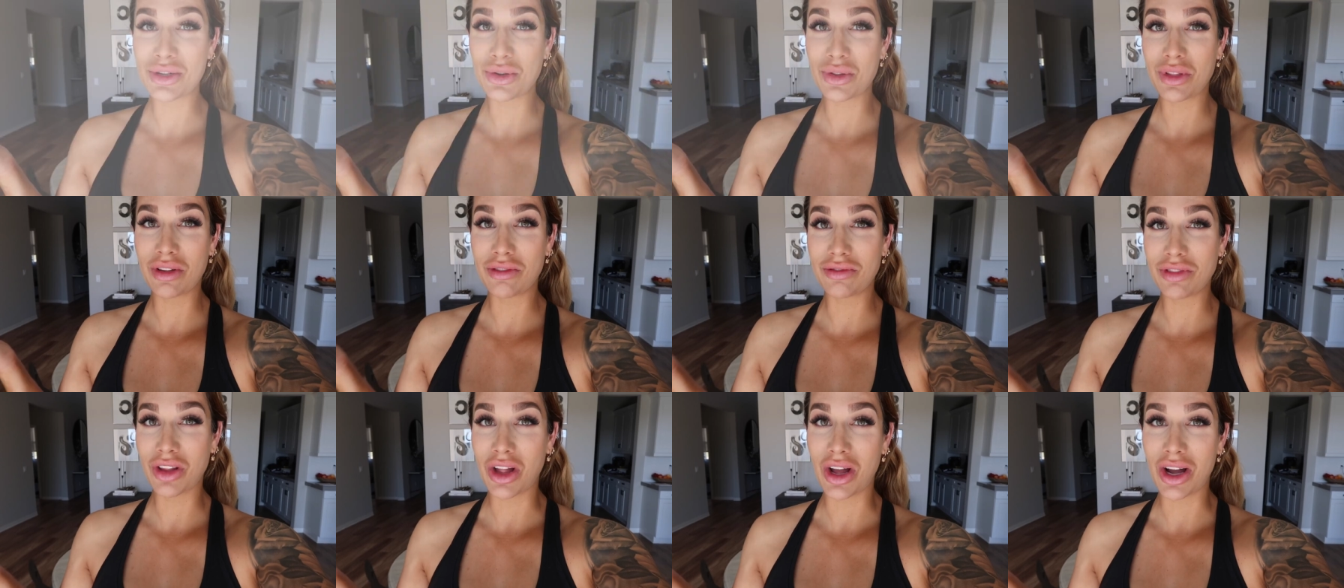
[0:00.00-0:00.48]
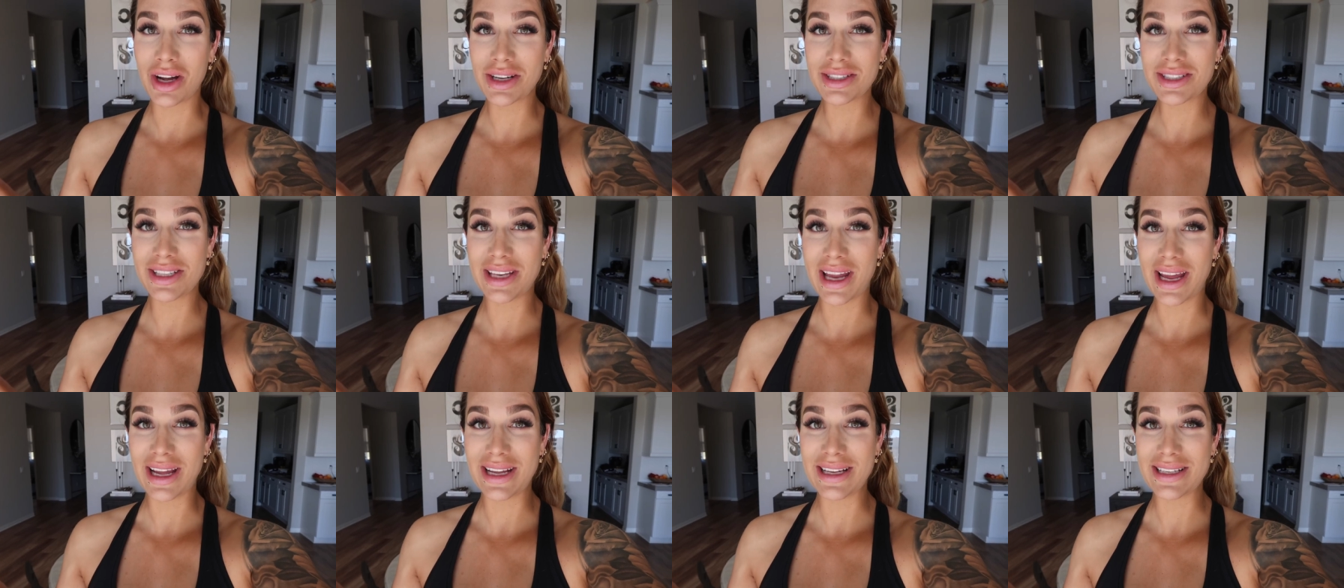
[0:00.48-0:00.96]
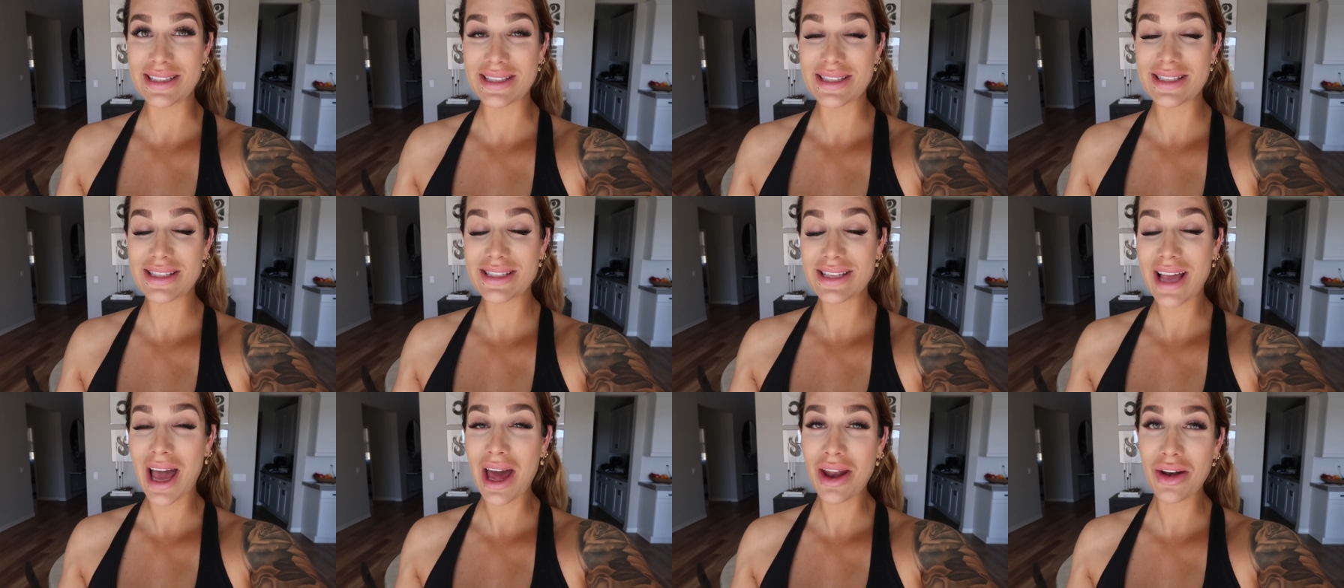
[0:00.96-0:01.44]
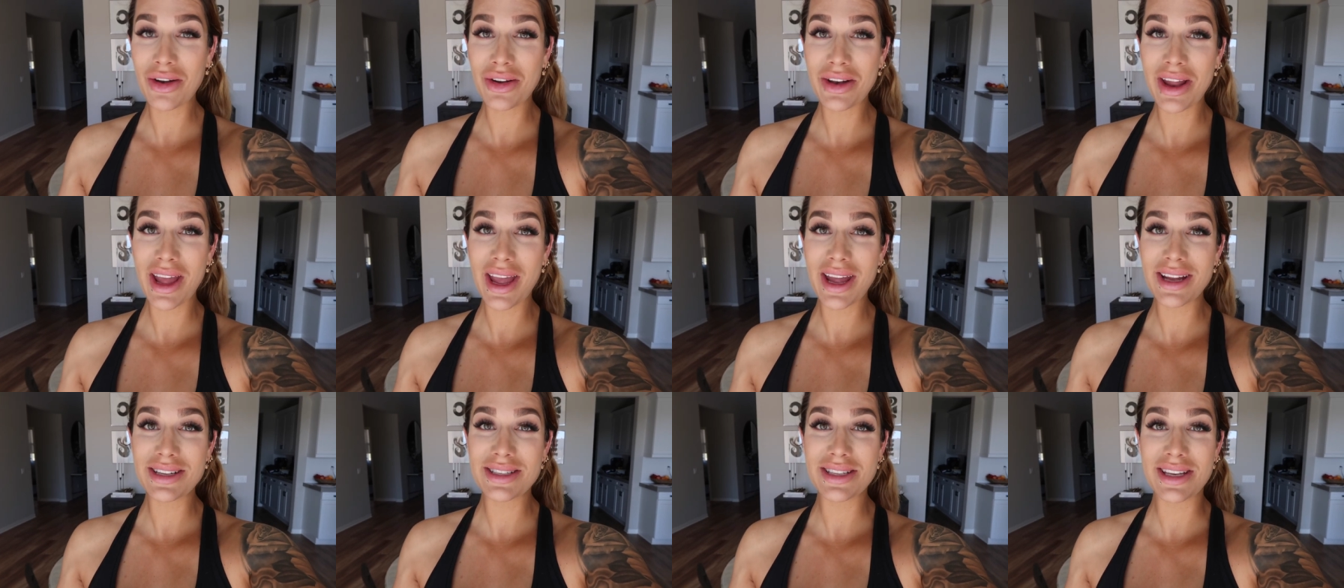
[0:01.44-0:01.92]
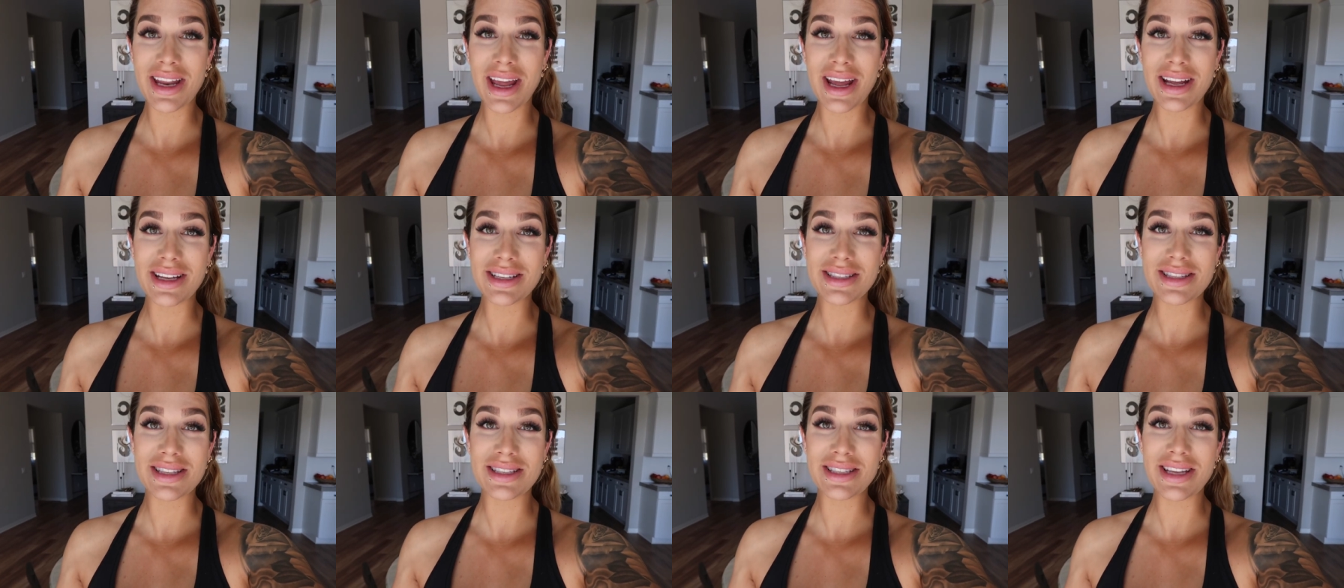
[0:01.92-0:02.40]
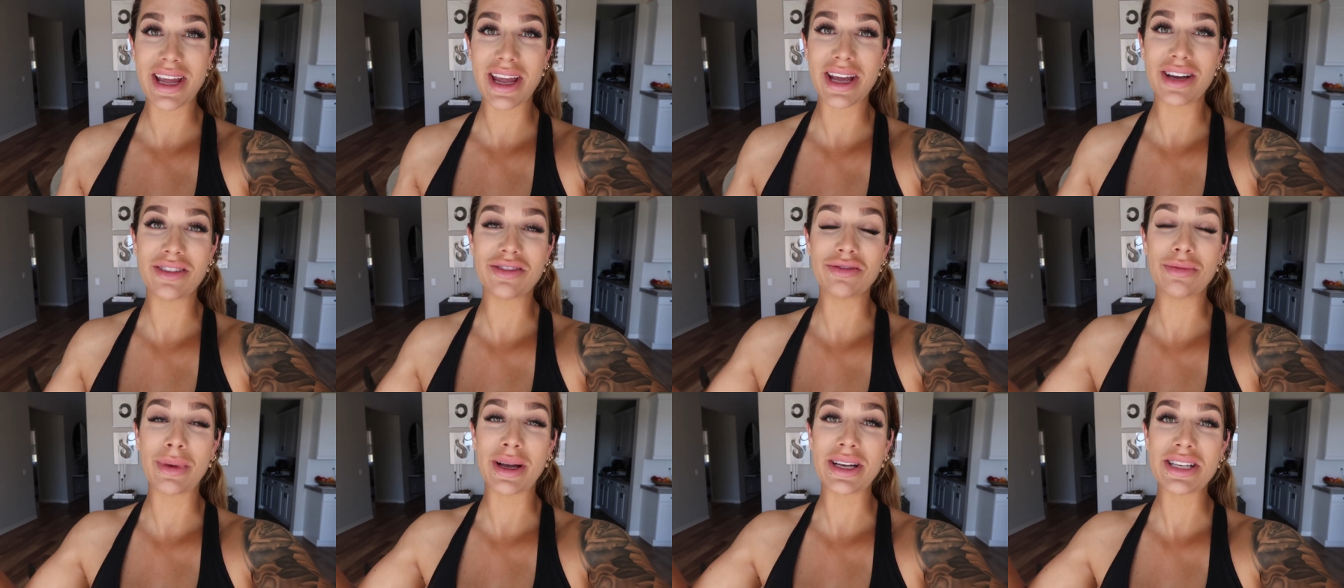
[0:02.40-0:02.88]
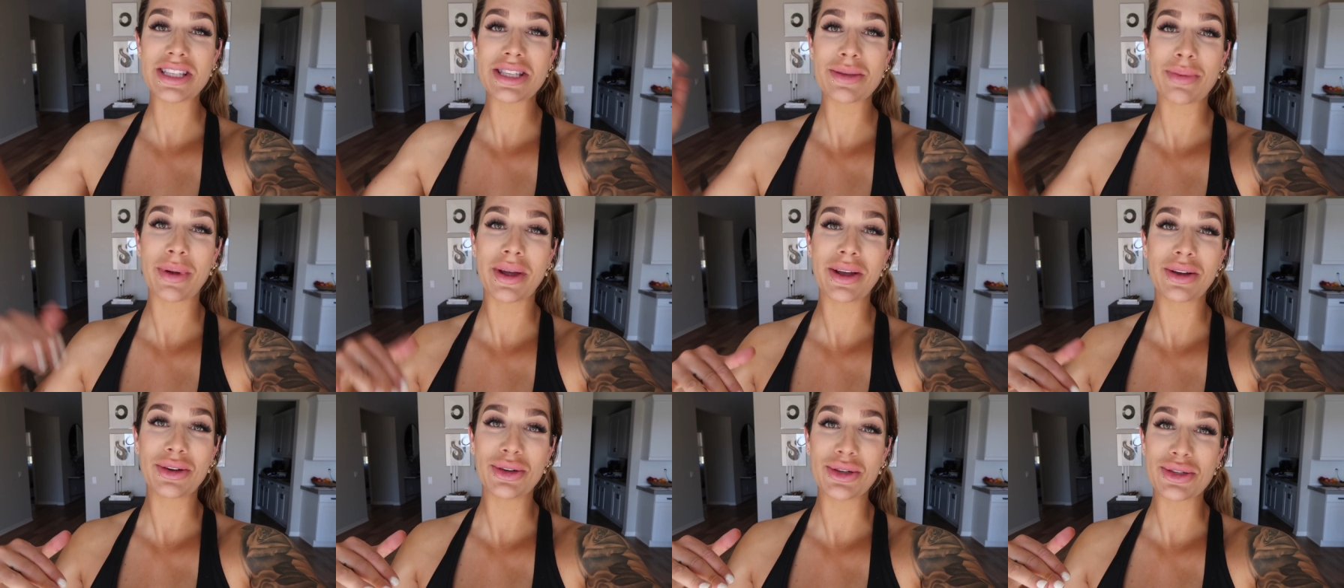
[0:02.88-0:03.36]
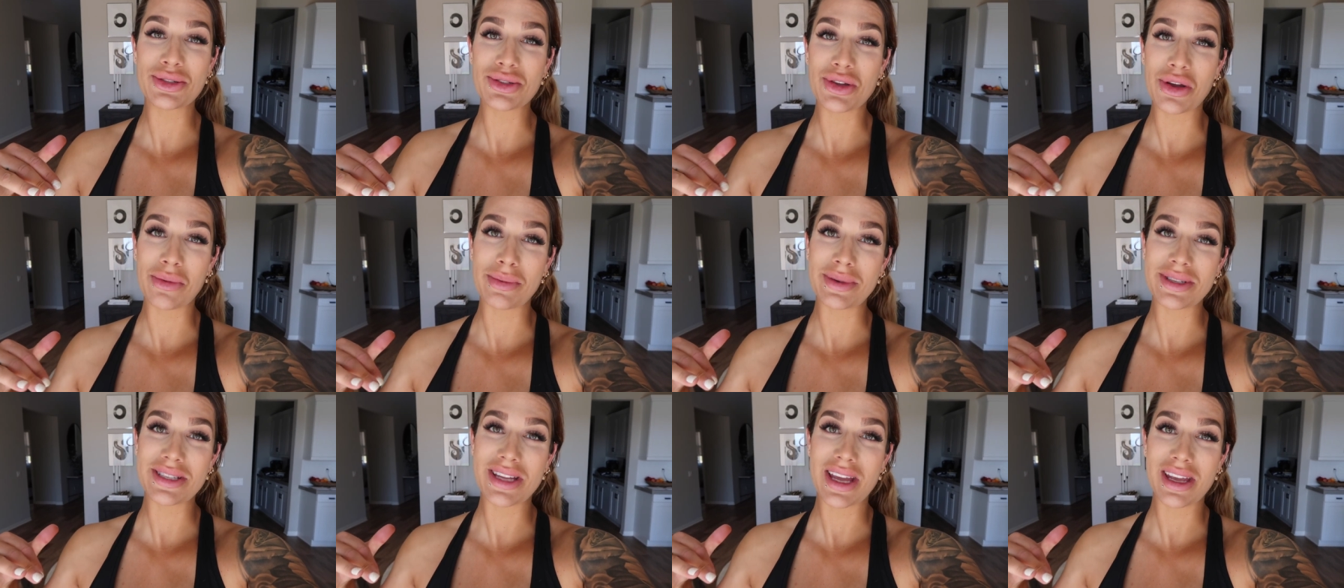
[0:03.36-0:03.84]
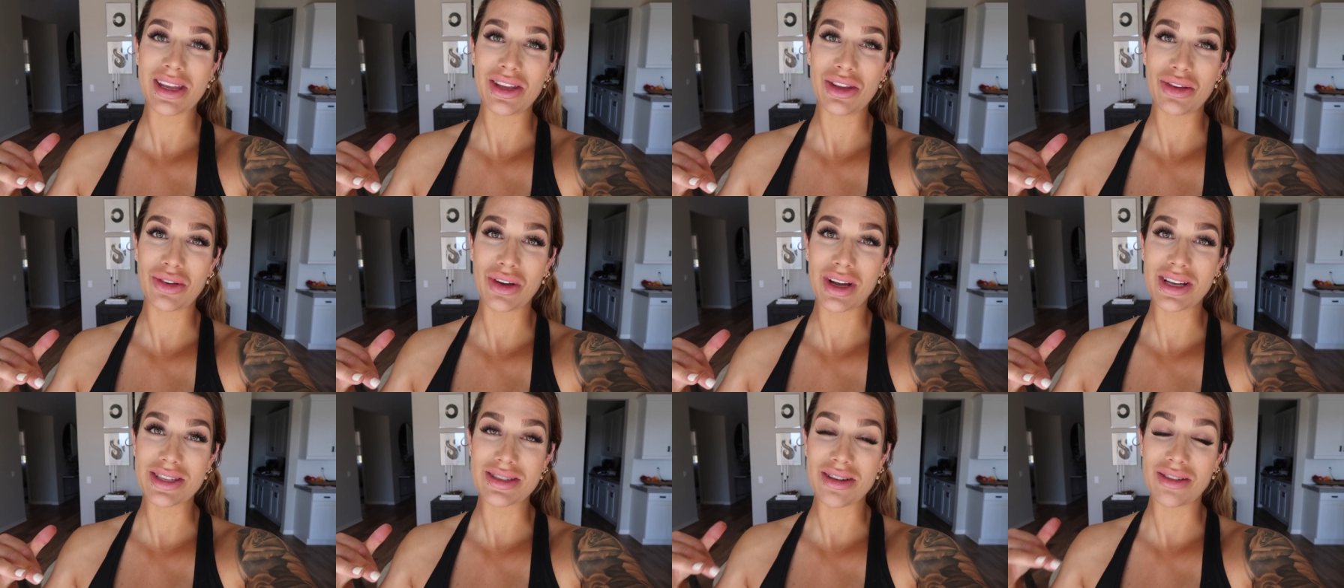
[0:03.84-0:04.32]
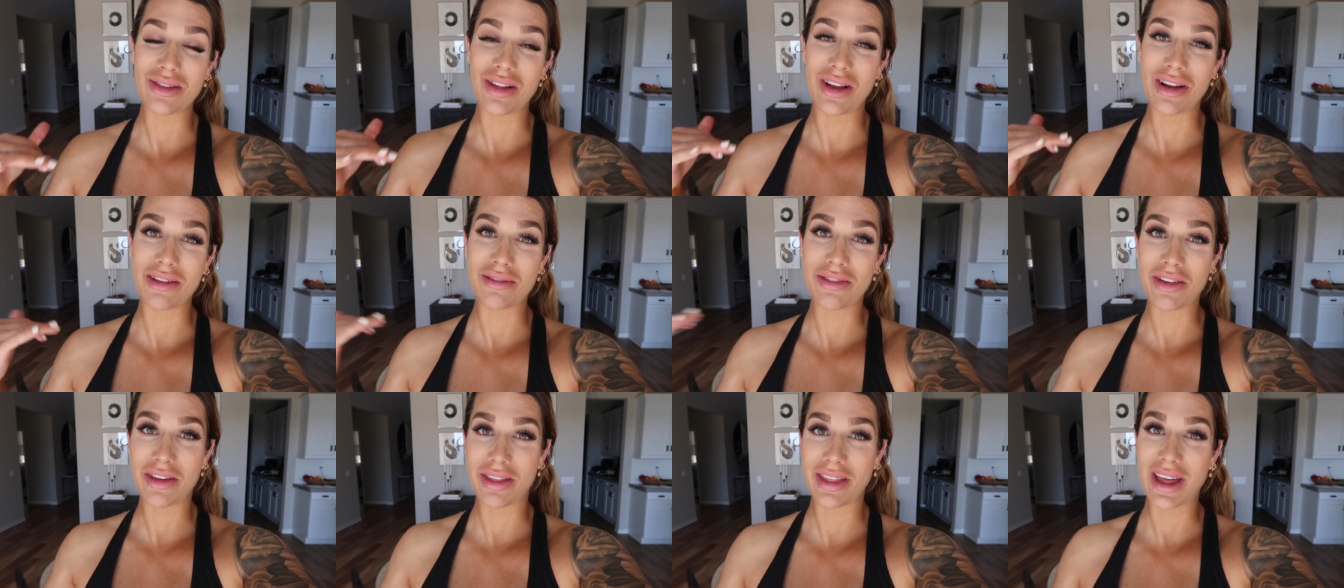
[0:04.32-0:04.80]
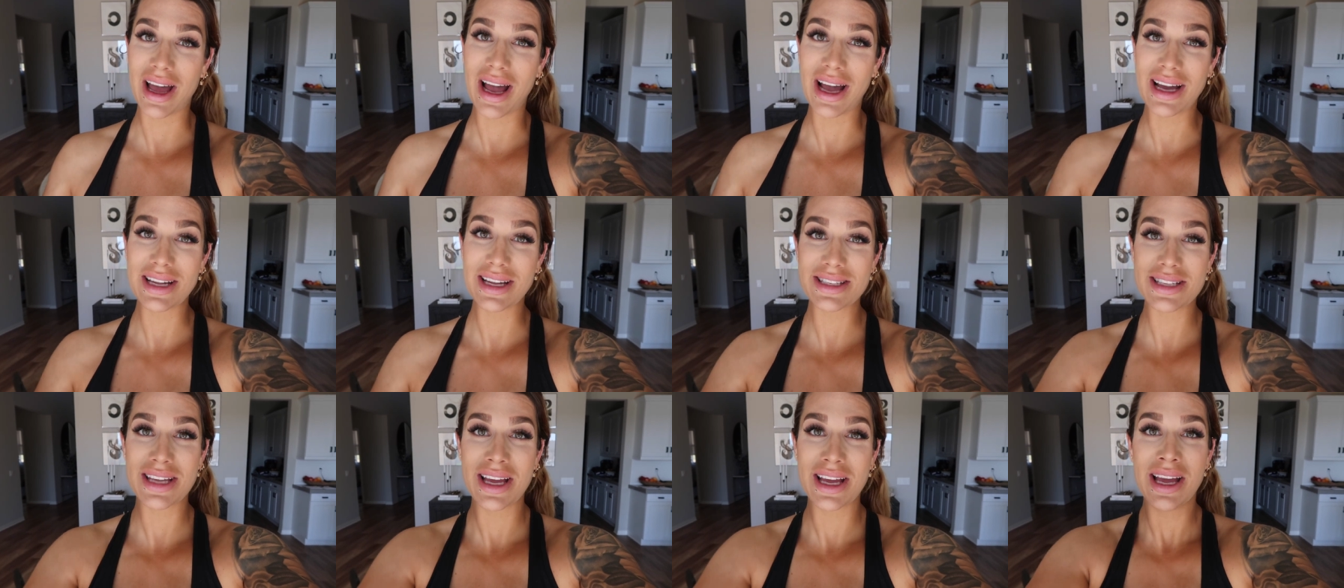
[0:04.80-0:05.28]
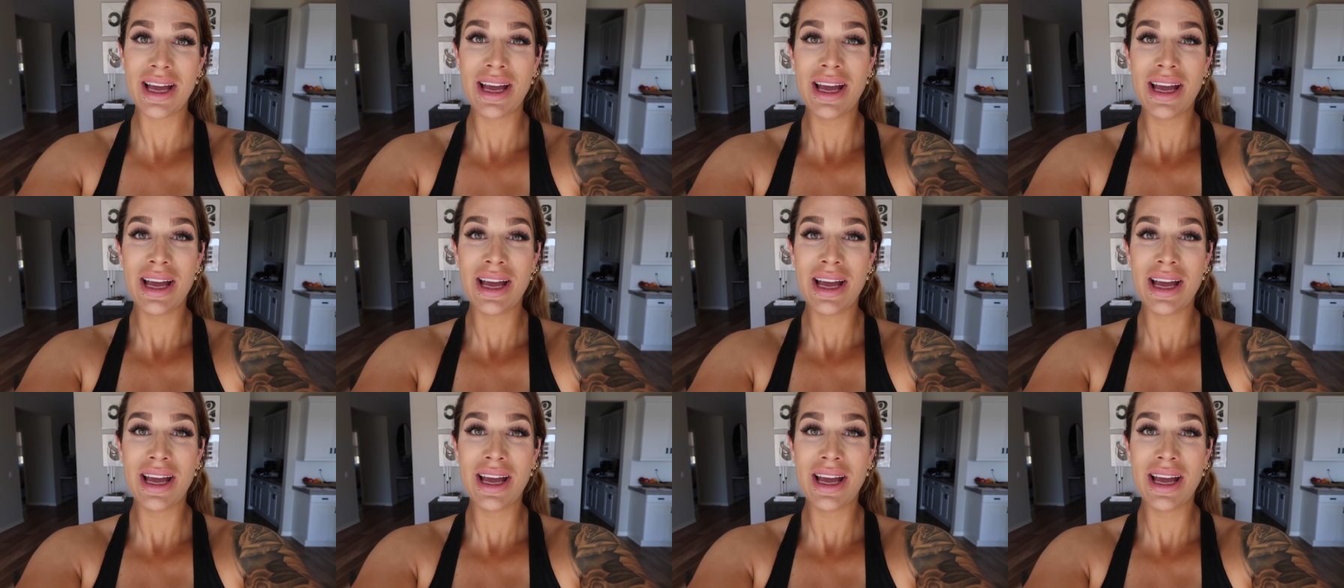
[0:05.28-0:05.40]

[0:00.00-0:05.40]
to the vlog. Today is Saturday. Today is the day of my sprinkle, so I'll be taking you guys along for that.